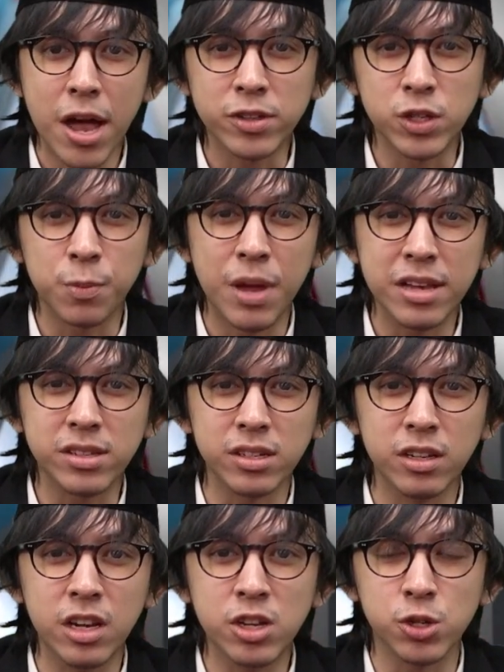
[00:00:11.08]
back to the Base
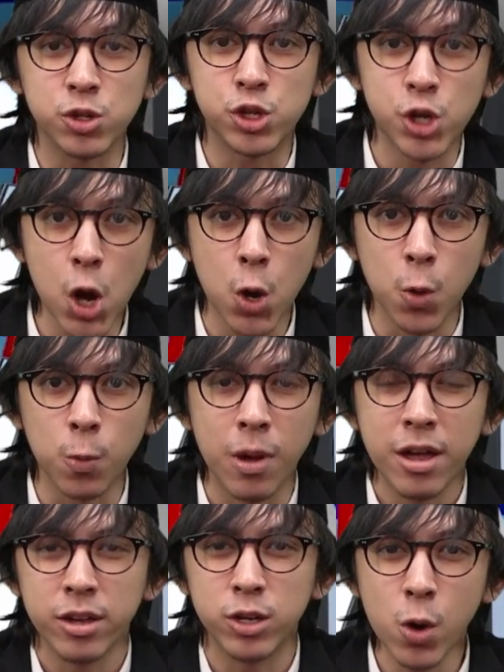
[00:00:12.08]
Indonesian Show,
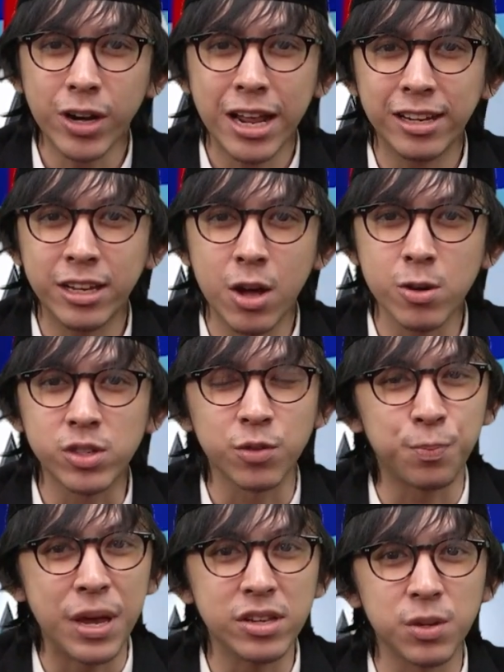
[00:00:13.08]
your daily dose
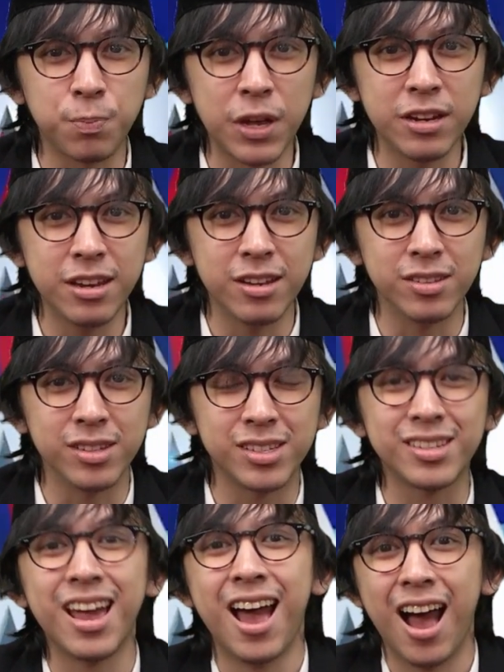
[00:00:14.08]
of base
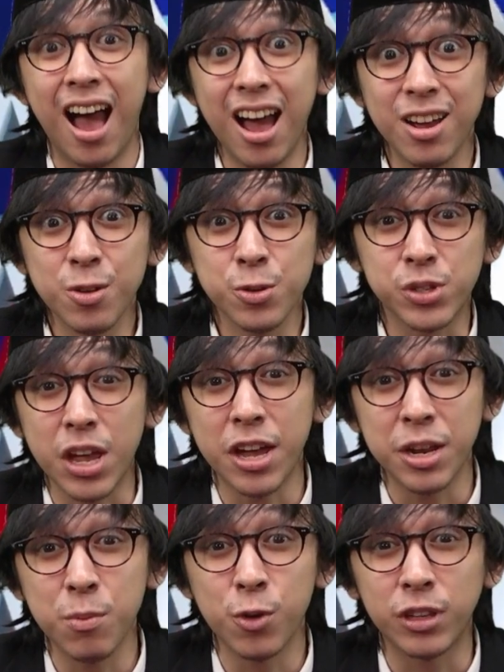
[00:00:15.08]
opinions. Agus
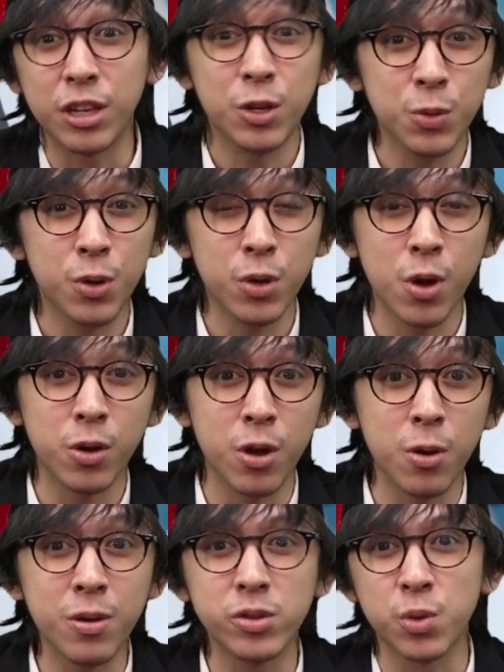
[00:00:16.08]
Harimurti
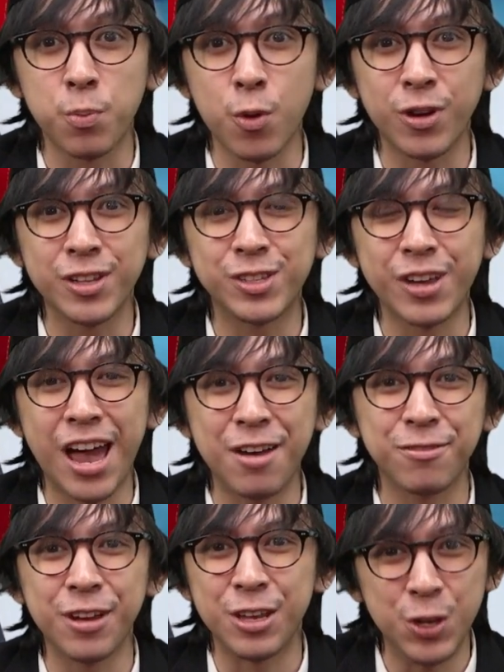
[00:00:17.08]
Yudhoyono is reported to
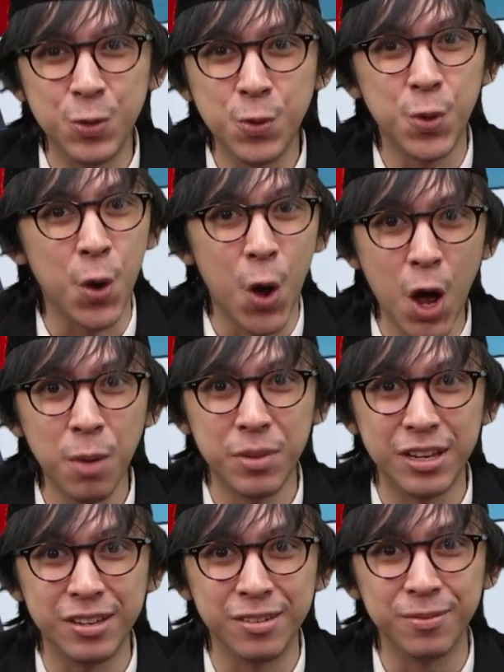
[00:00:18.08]
have a new
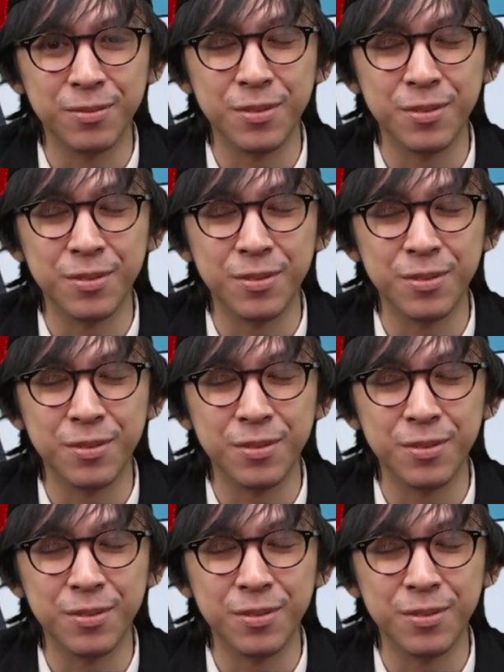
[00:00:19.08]
hobby.